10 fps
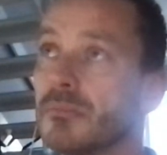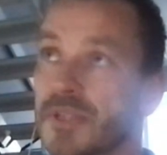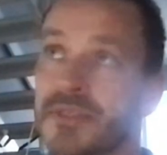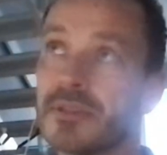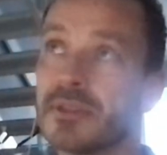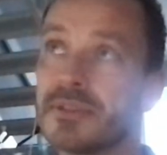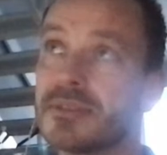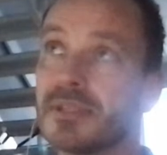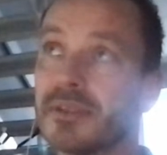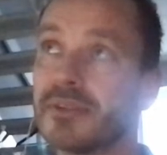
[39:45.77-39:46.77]

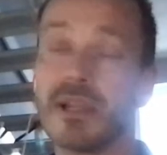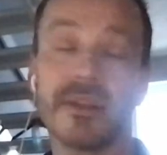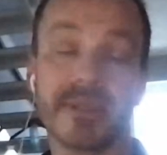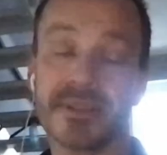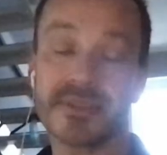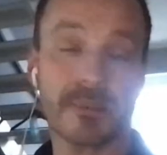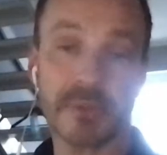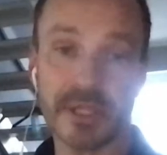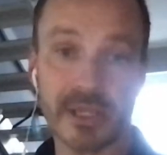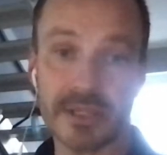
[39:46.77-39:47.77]
business intelligence
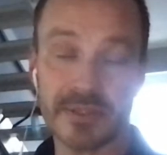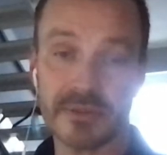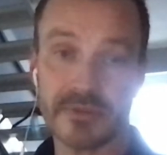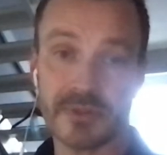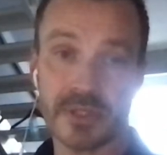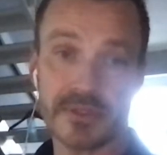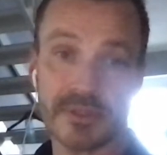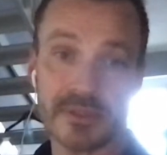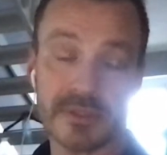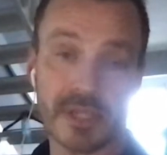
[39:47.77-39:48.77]
applications, for
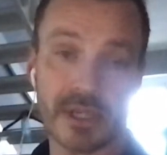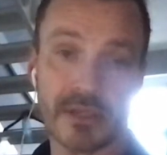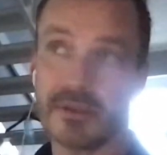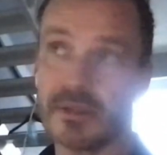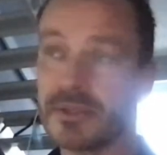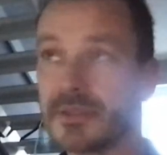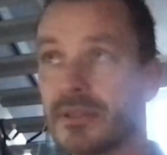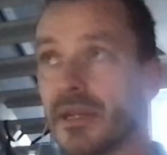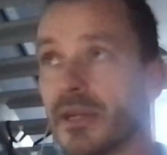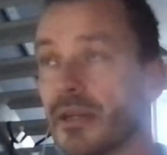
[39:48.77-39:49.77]
instance.
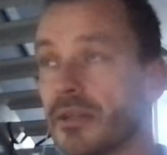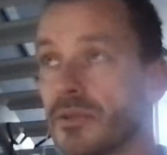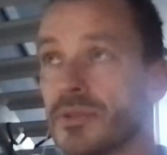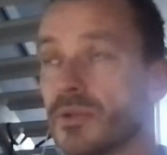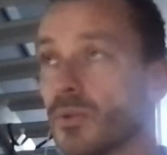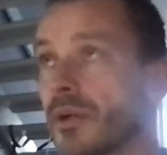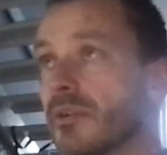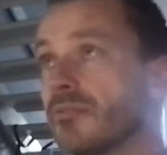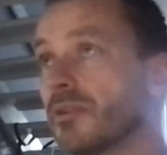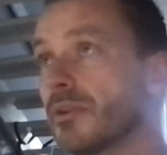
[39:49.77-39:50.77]
This I used to
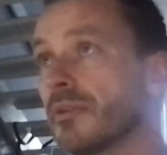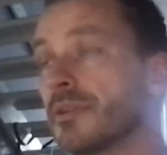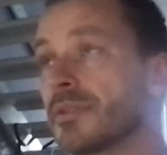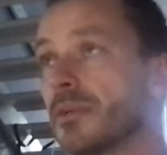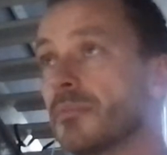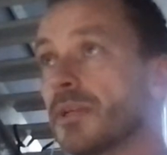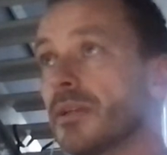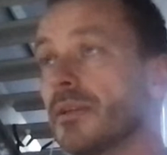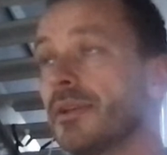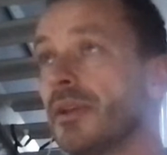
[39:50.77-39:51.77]
work for this
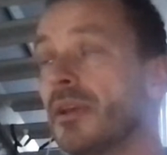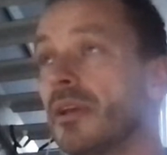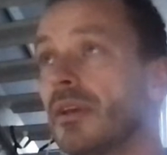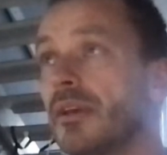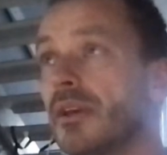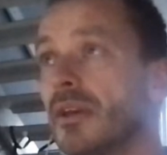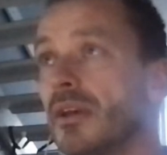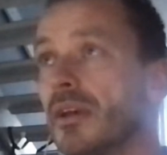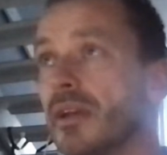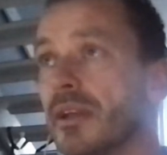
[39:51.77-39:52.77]
company.
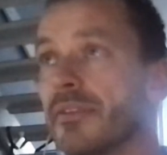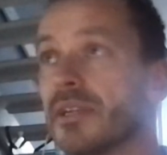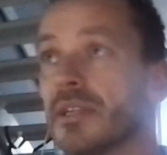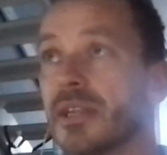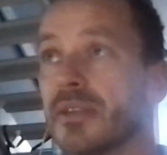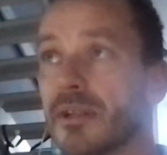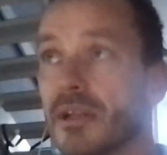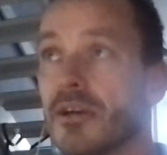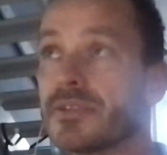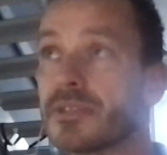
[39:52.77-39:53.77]
And I think at the
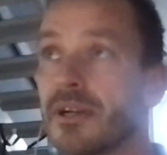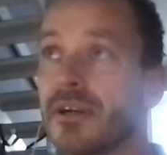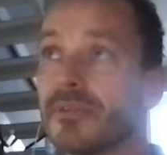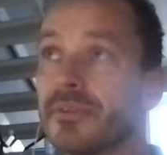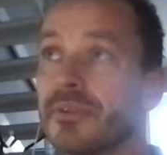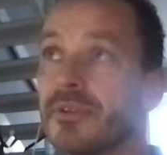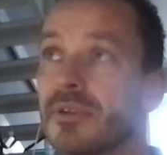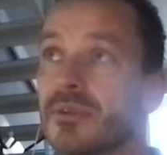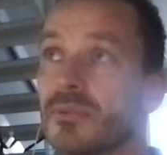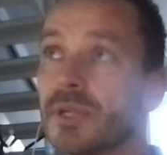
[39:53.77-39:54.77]
last
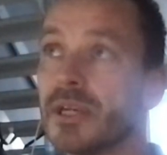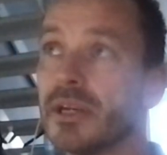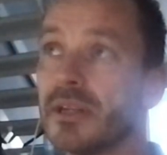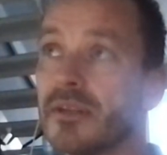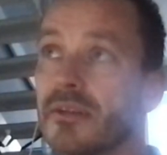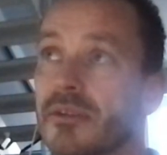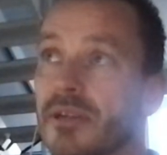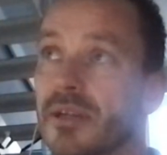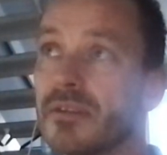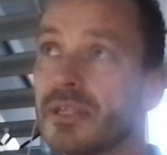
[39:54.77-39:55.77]
count, we had,
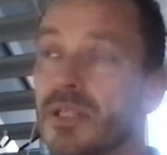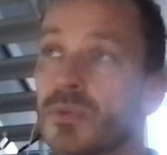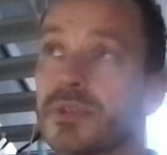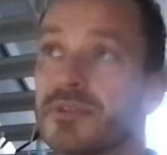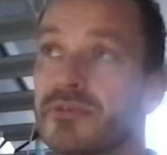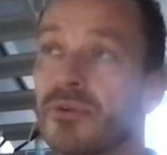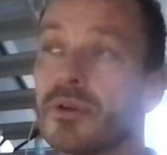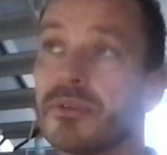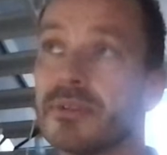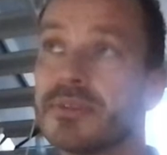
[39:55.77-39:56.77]
I think it was
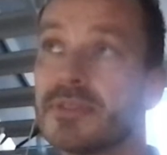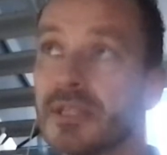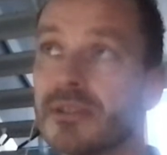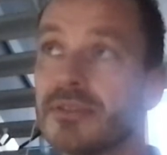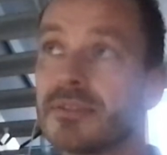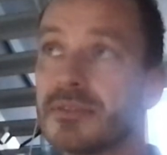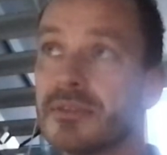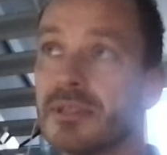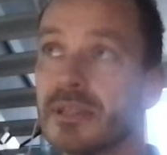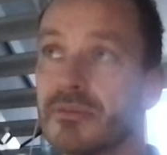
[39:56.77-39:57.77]

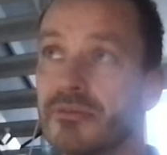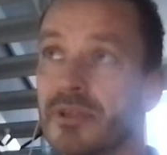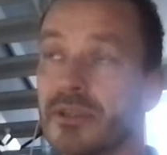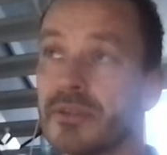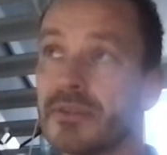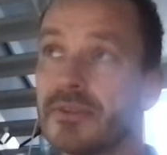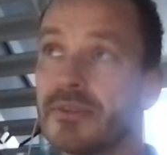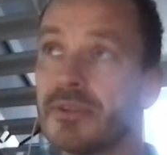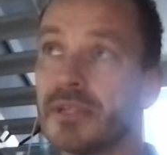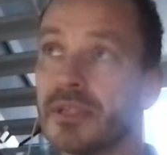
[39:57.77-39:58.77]
46
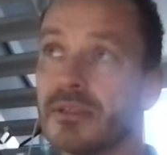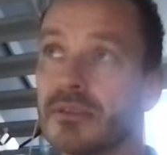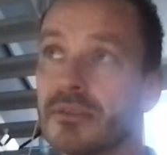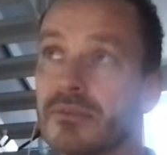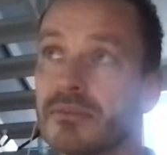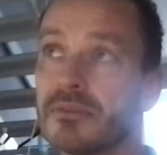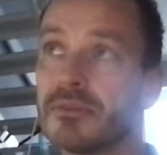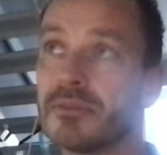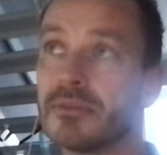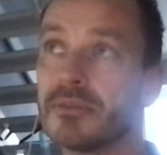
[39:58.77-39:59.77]
different
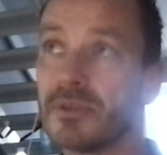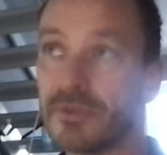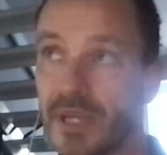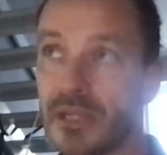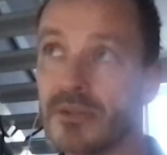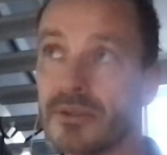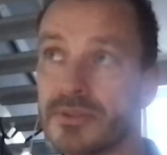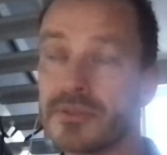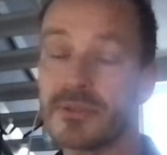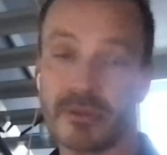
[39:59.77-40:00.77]

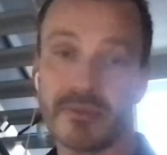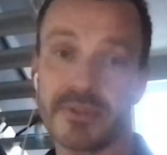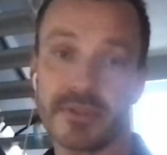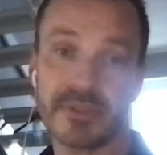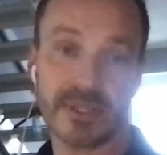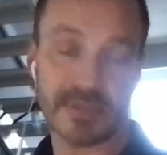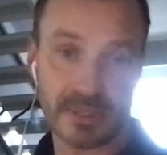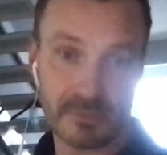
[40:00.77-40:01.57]
containers, services, as